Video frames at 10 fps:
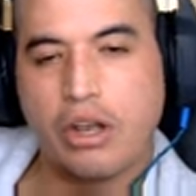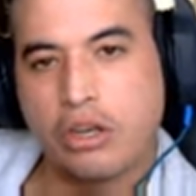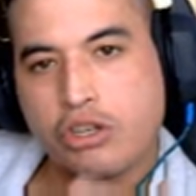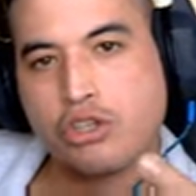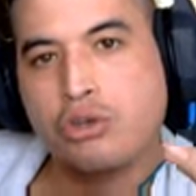
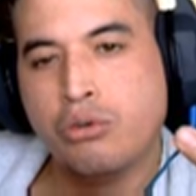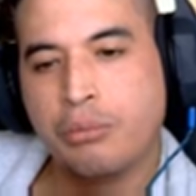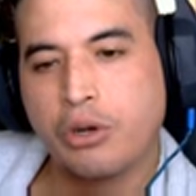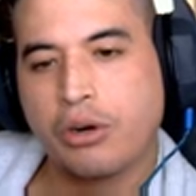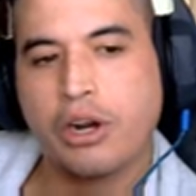assume
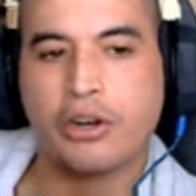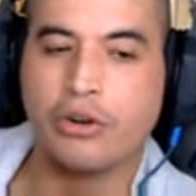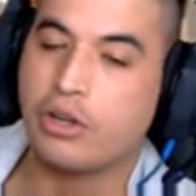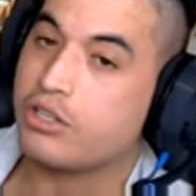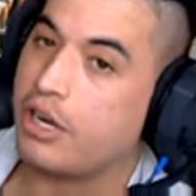you're going to
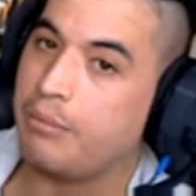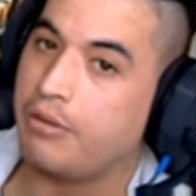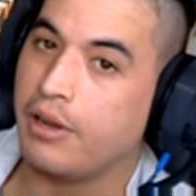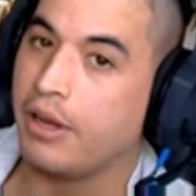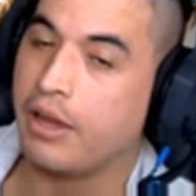do the same
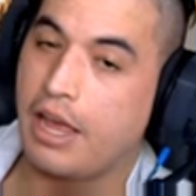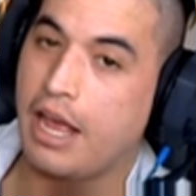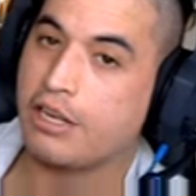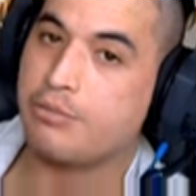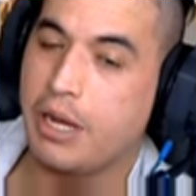thing
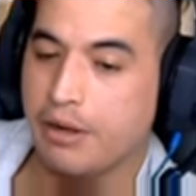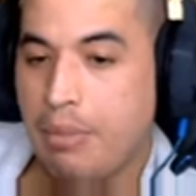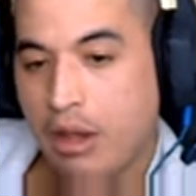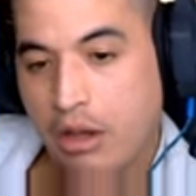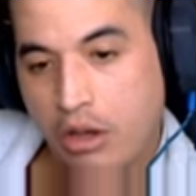as me.
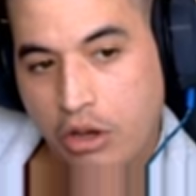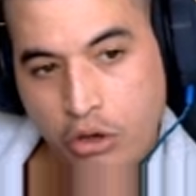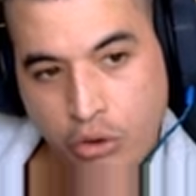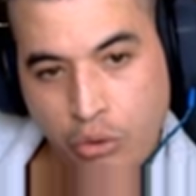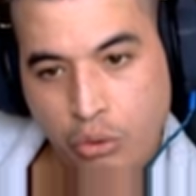
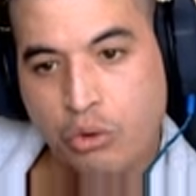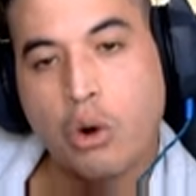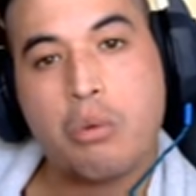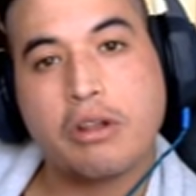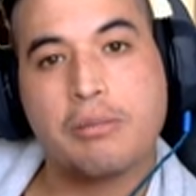You
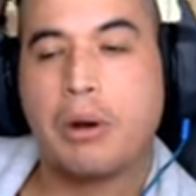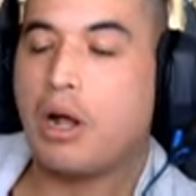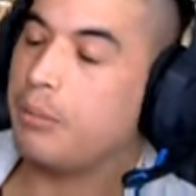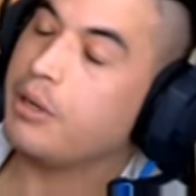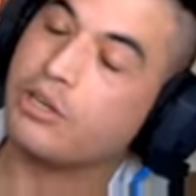don't want the
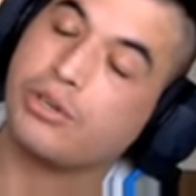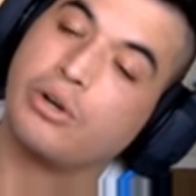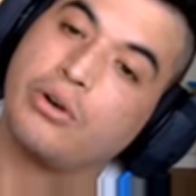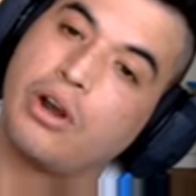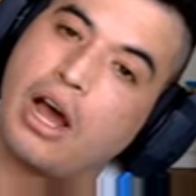ball because you'll
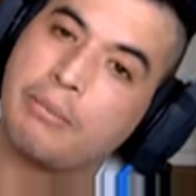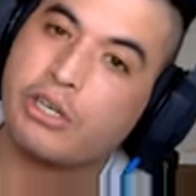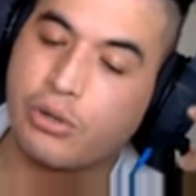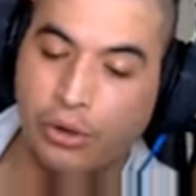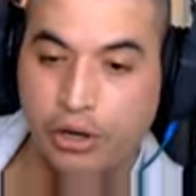go to the hobby
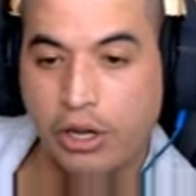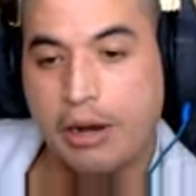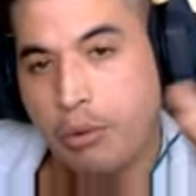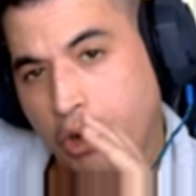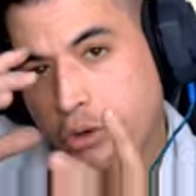store, you
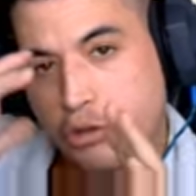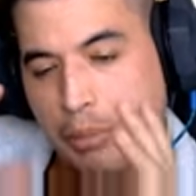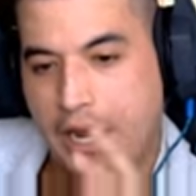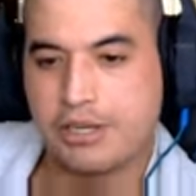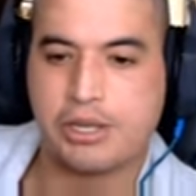get one of those
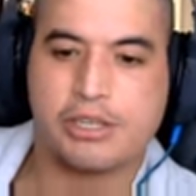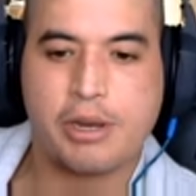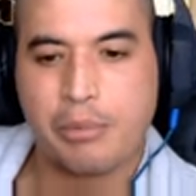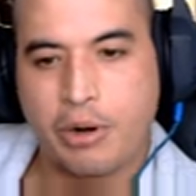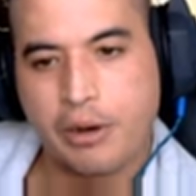plastic
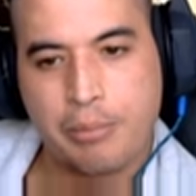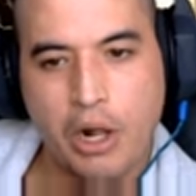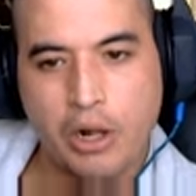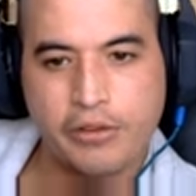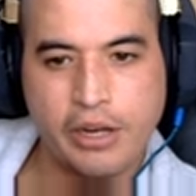separator
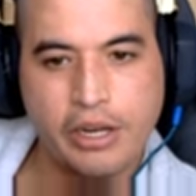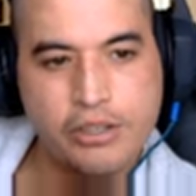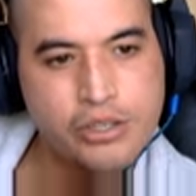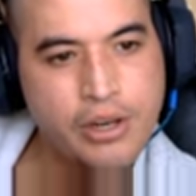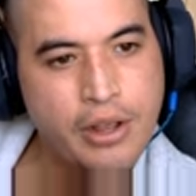ball
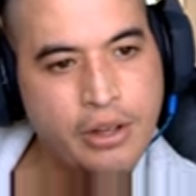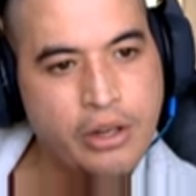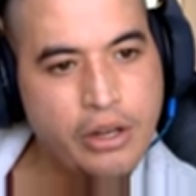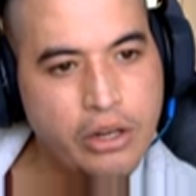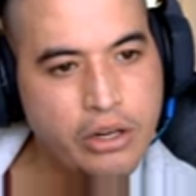thingies.
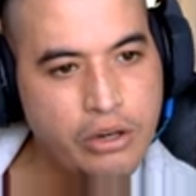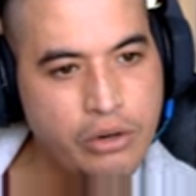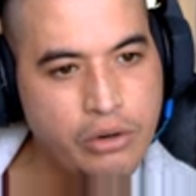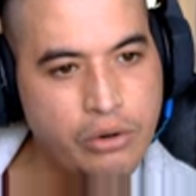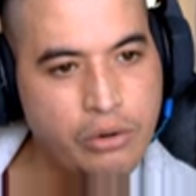
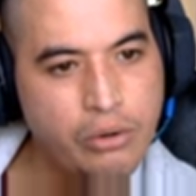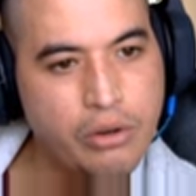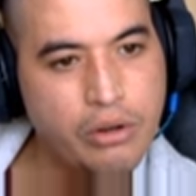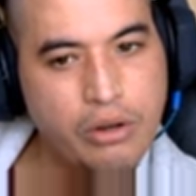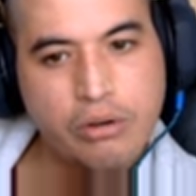You
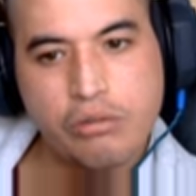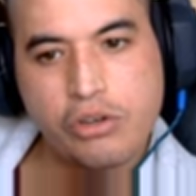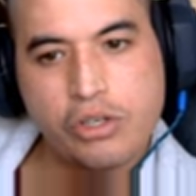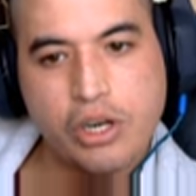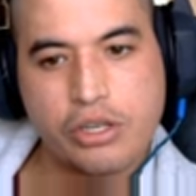
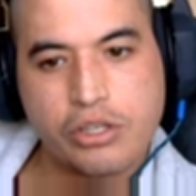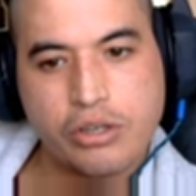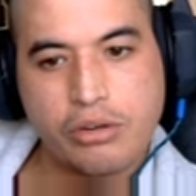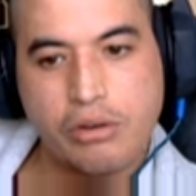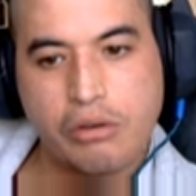just
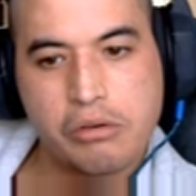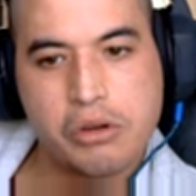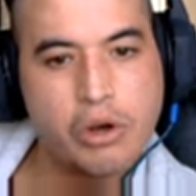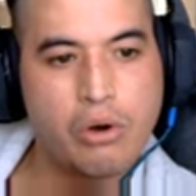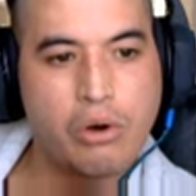
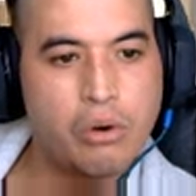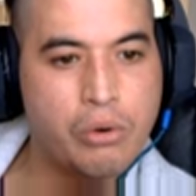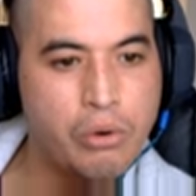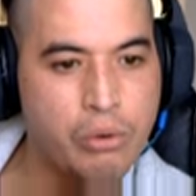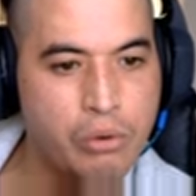
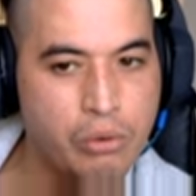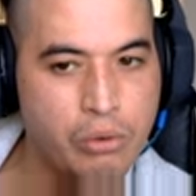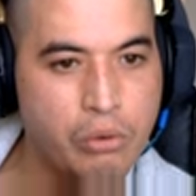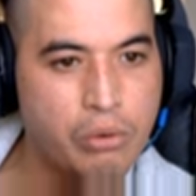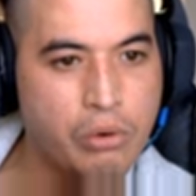
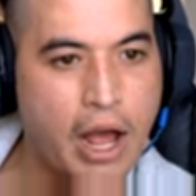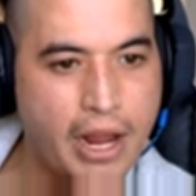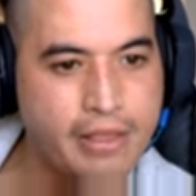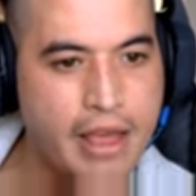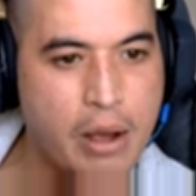go
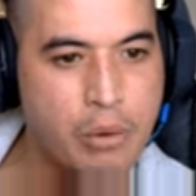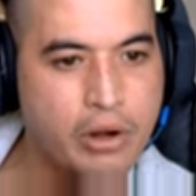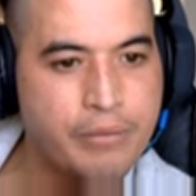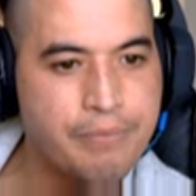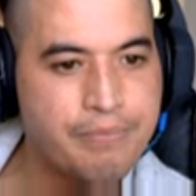hide that
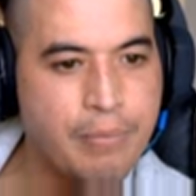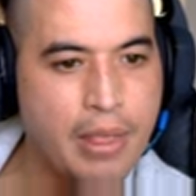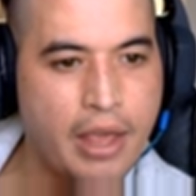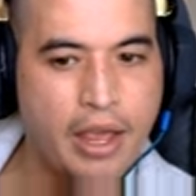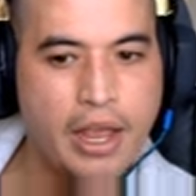one
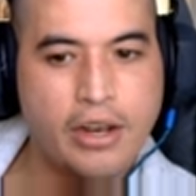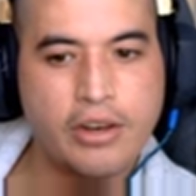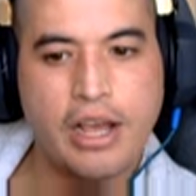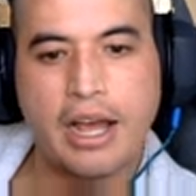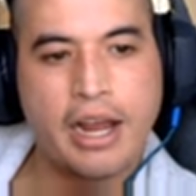and
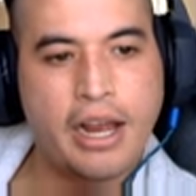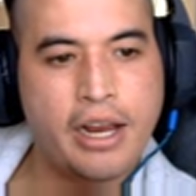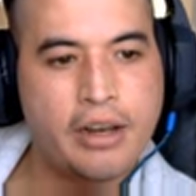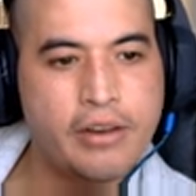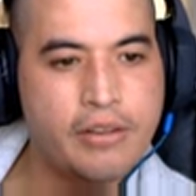you
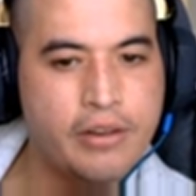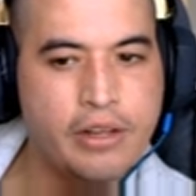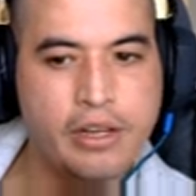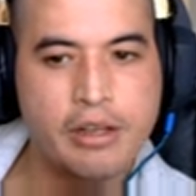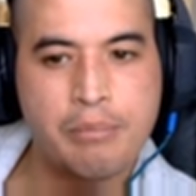hide
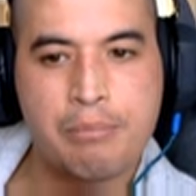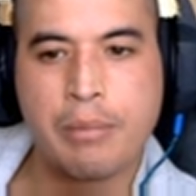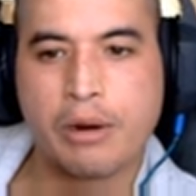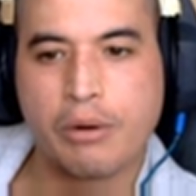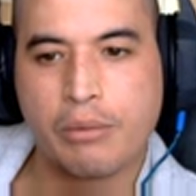the
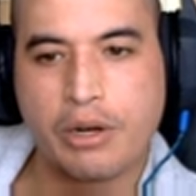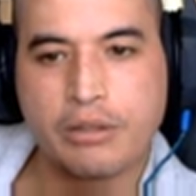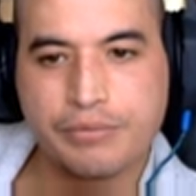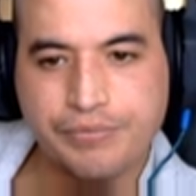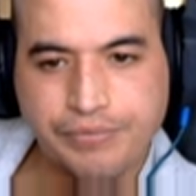mirror one